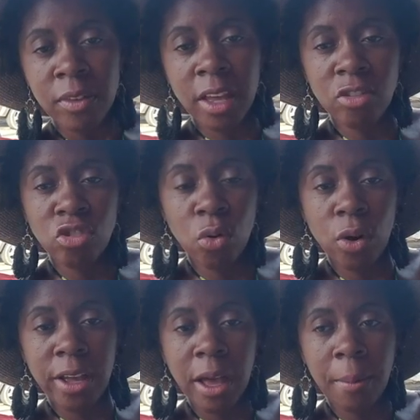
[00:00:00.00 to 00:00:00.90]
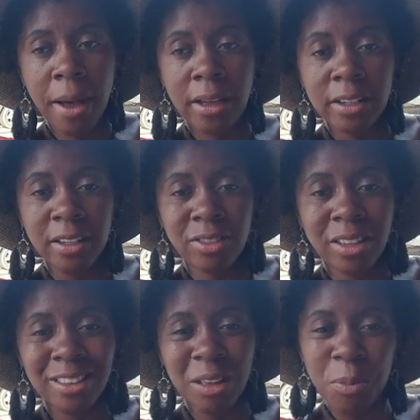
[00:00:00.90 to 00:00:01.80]
enjoy about
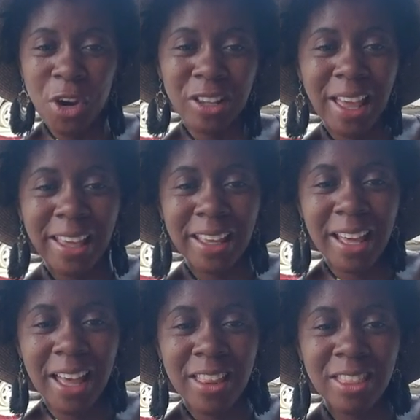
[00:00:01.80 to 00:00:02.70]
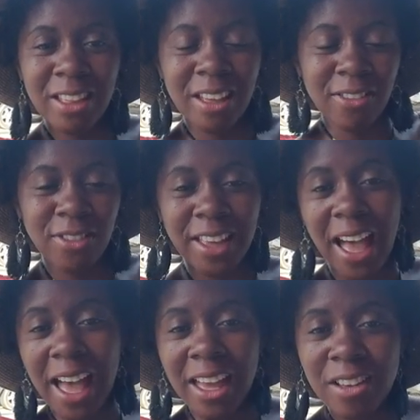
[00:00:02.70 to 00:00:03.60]
living somewhere like the
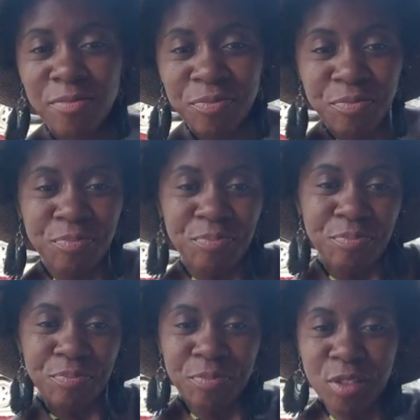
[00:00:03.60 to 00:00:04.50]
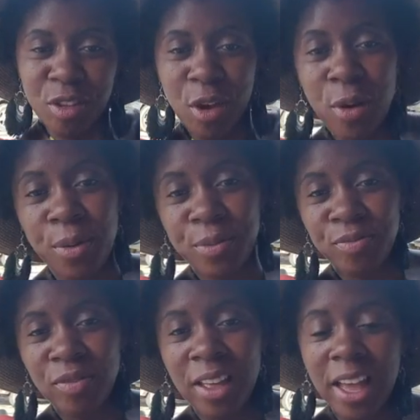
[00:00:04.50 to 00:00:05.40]
VI. So
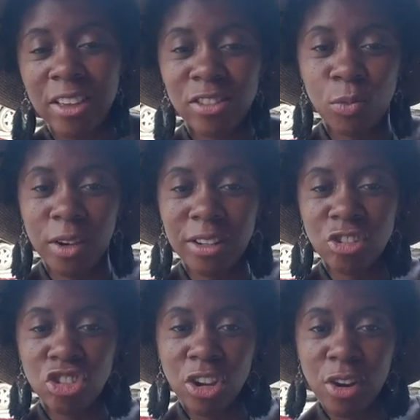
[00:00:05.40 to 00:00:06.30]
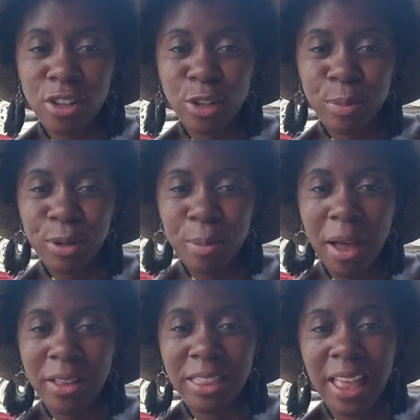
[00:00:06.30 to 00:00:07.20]
I just wanted to share a little bit
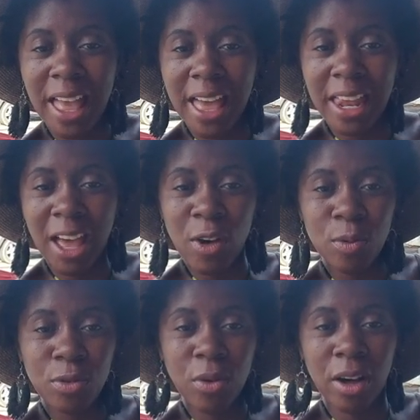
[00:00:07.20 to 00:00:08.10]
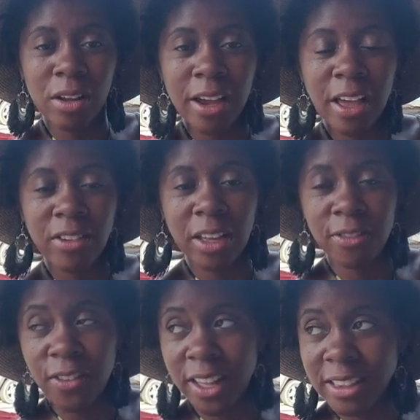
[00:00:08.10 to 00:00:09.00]
about that. I hope you all are having a
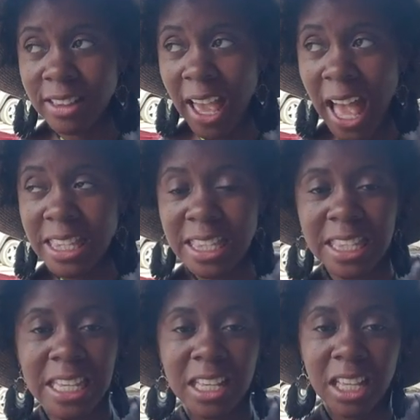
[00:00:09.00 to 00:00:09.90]
fantastic